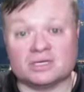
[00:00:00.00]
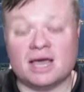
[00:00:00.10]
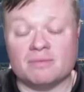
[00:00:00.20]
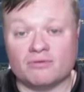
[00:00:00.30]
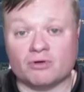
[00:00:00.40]

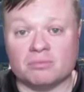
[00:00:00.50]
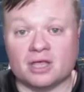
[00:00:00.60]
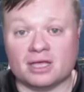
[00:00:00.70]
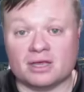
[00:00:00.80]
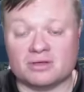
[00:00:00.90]
time before you're
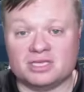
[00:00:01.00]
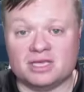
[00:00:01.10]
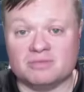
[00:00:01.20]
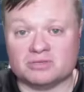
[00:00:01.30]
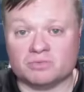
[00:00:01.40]
playing another
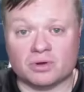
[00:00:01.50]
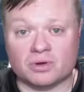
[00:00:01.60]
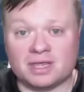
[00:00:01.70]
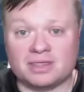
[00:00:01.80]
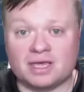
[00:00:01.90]
team that's worth
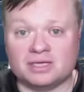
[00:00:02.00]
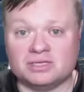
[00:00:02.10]
anything.